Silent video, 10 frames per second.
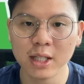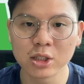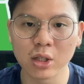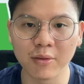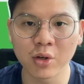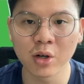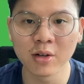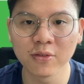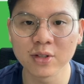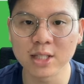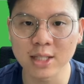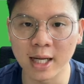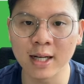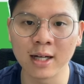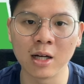So I've gone for
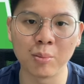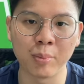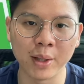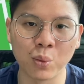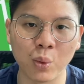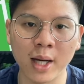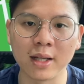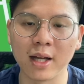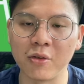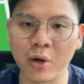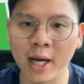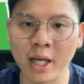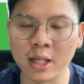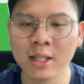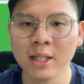Saka, Ben White, and
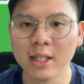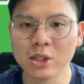Raya.